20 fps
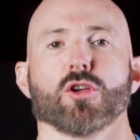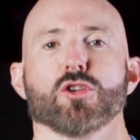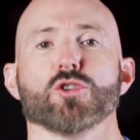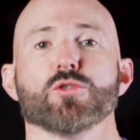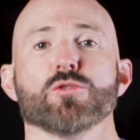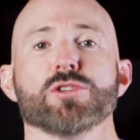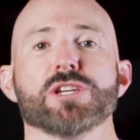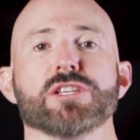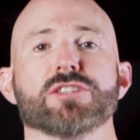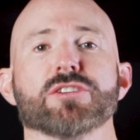
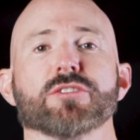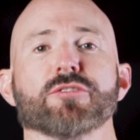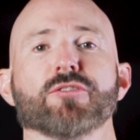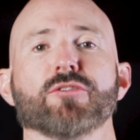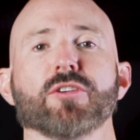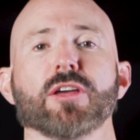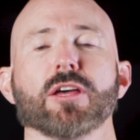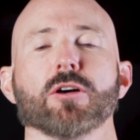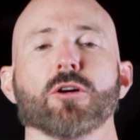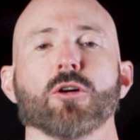You need to
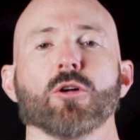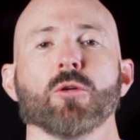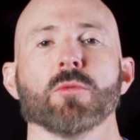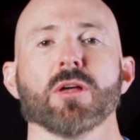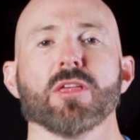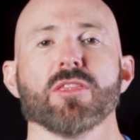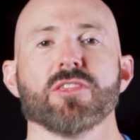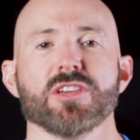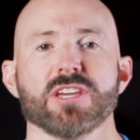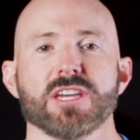film
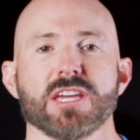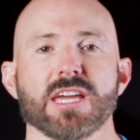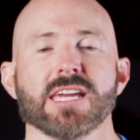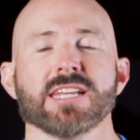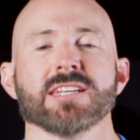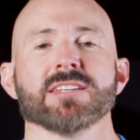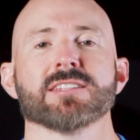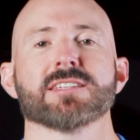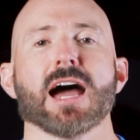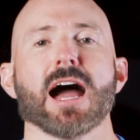the
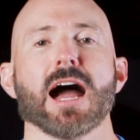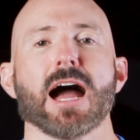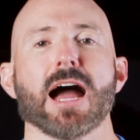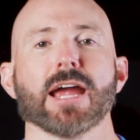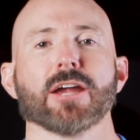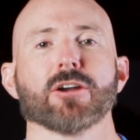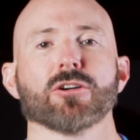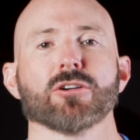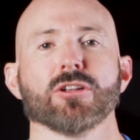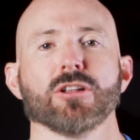
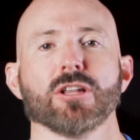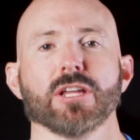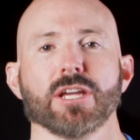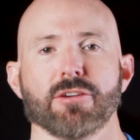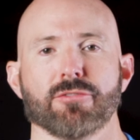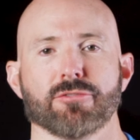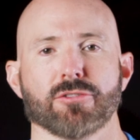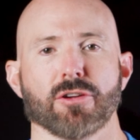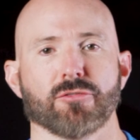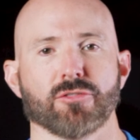entire
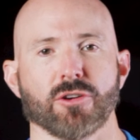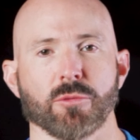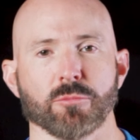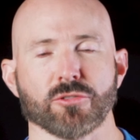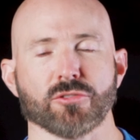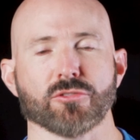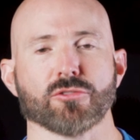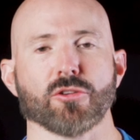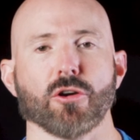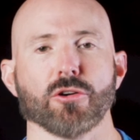lift from
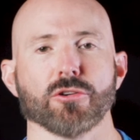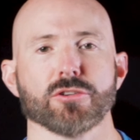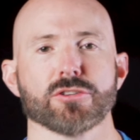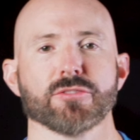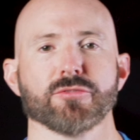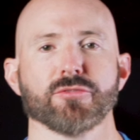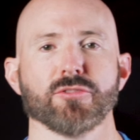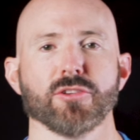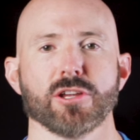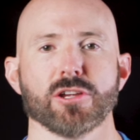start
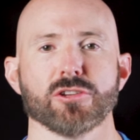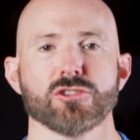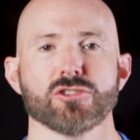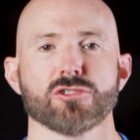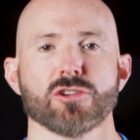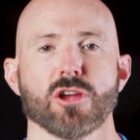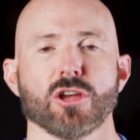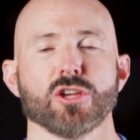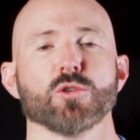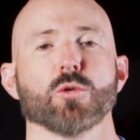to
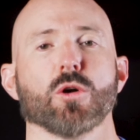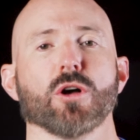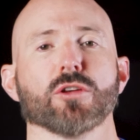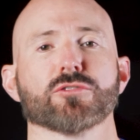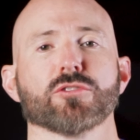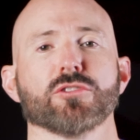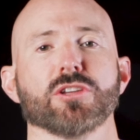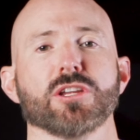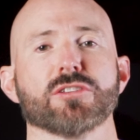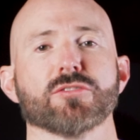finish. You
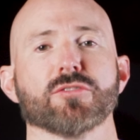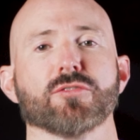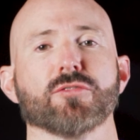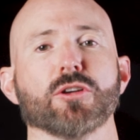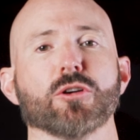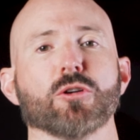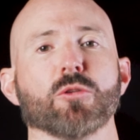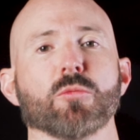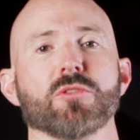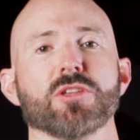also need to
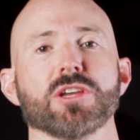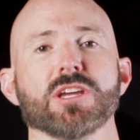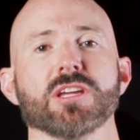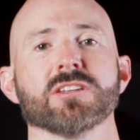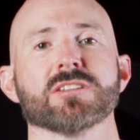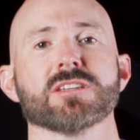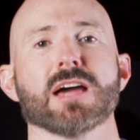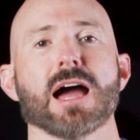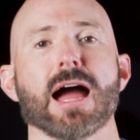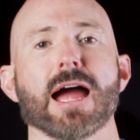film the
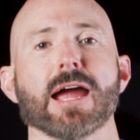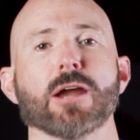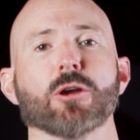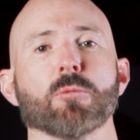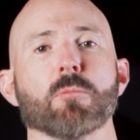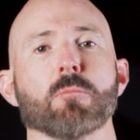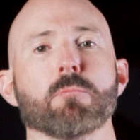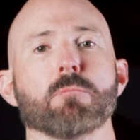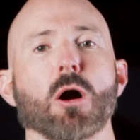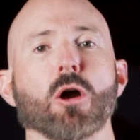entire
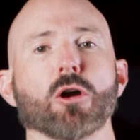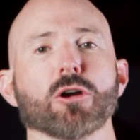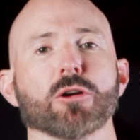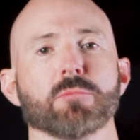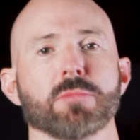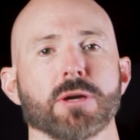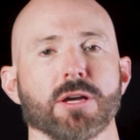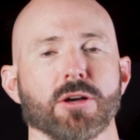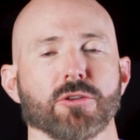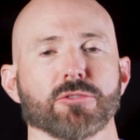
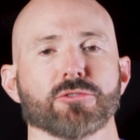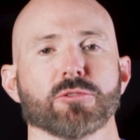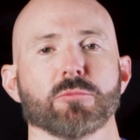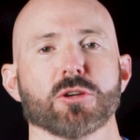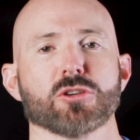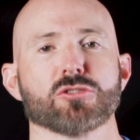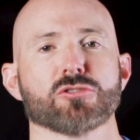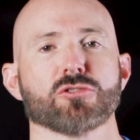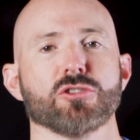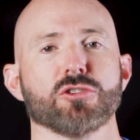barbell. So
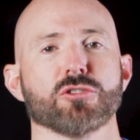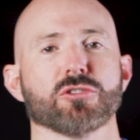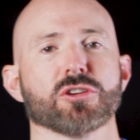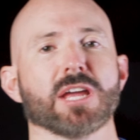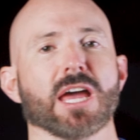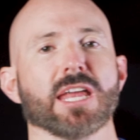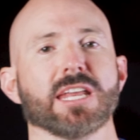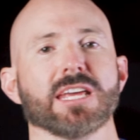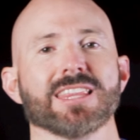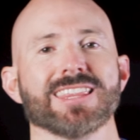make sure you're
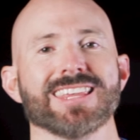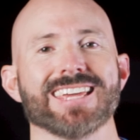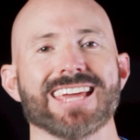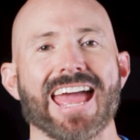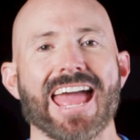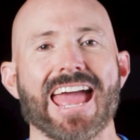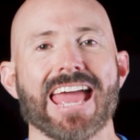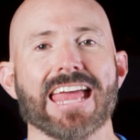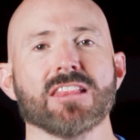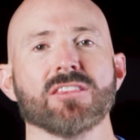getting the
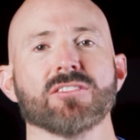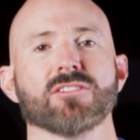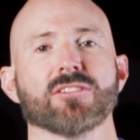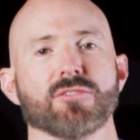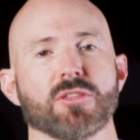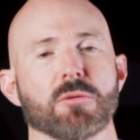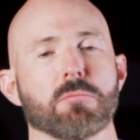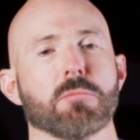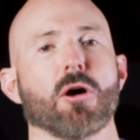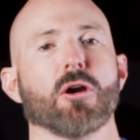ends
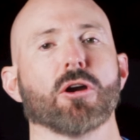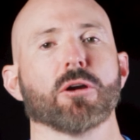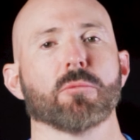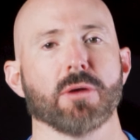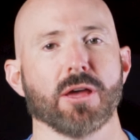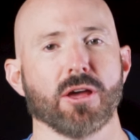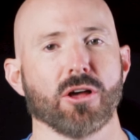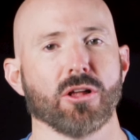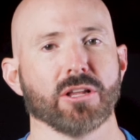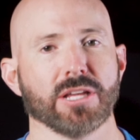of the
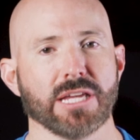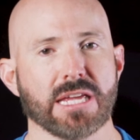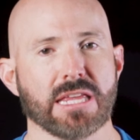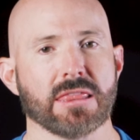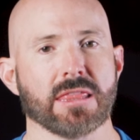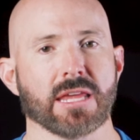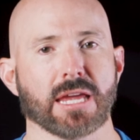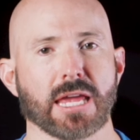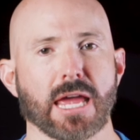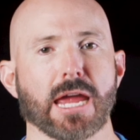barbell
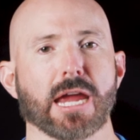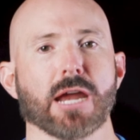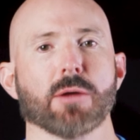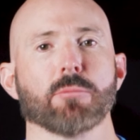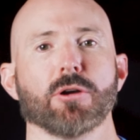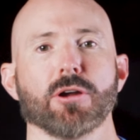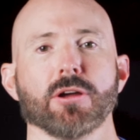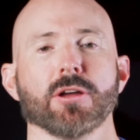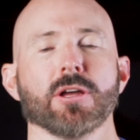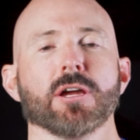in the
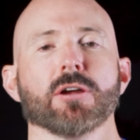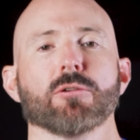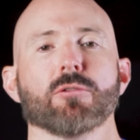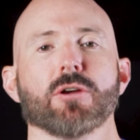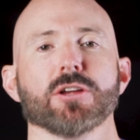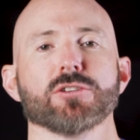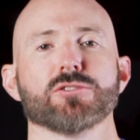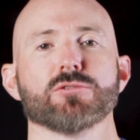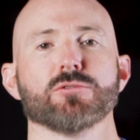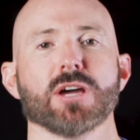camera,
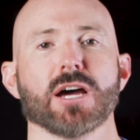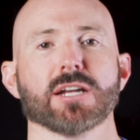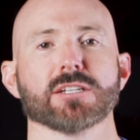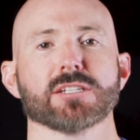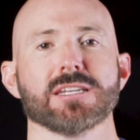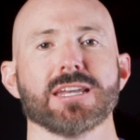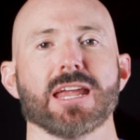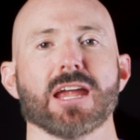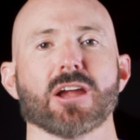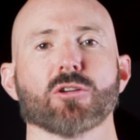right? Do
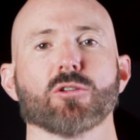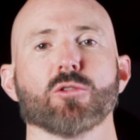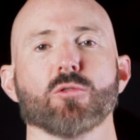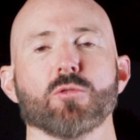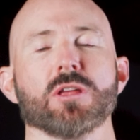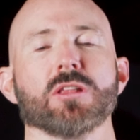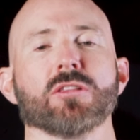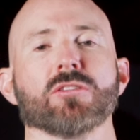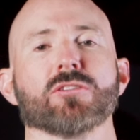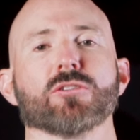not narrow
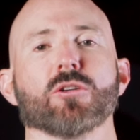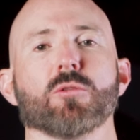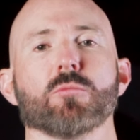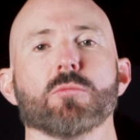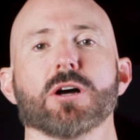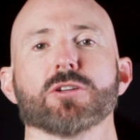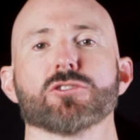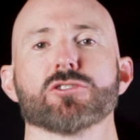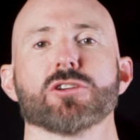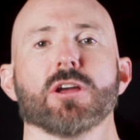in so
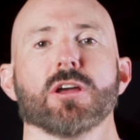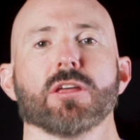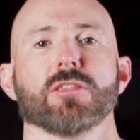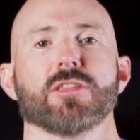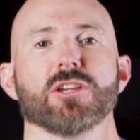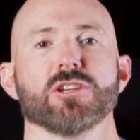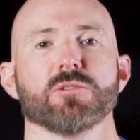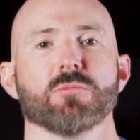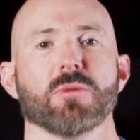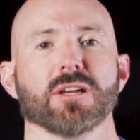much
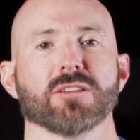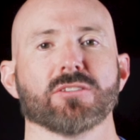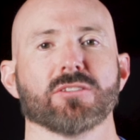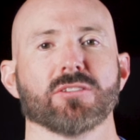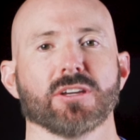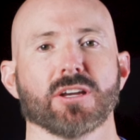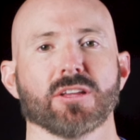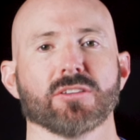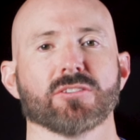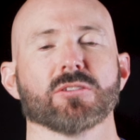that you might
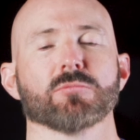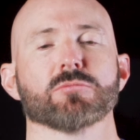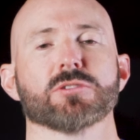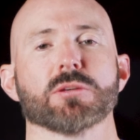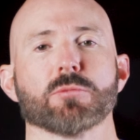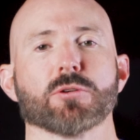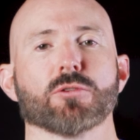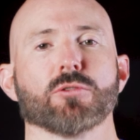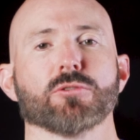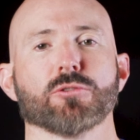see on some
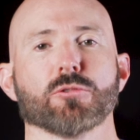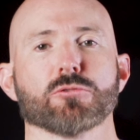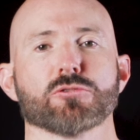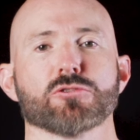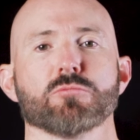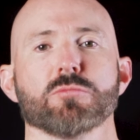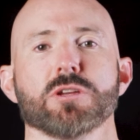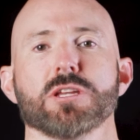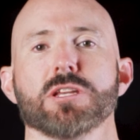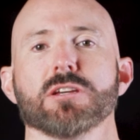typical
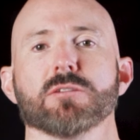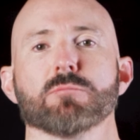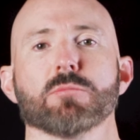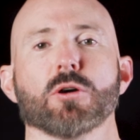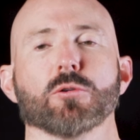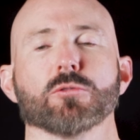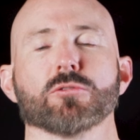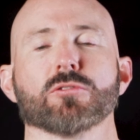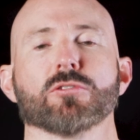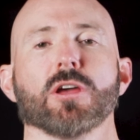social media
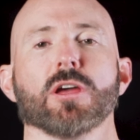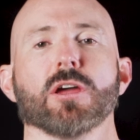posts